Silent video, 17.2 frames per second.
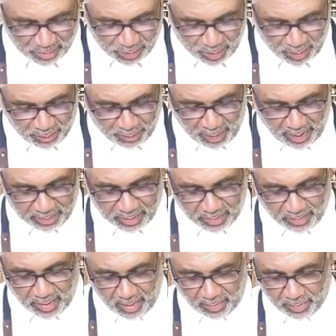we pumped
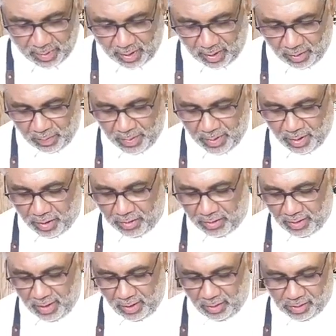them up with a little bit of
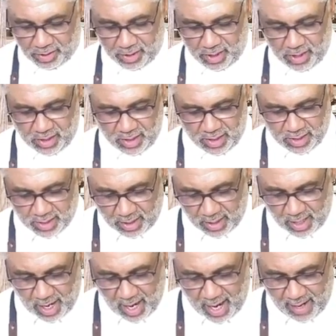Creole seasoning
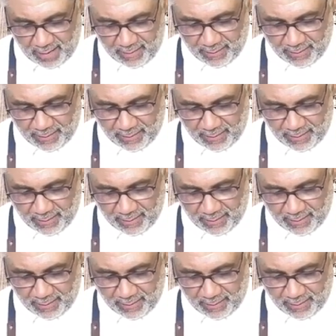tonight.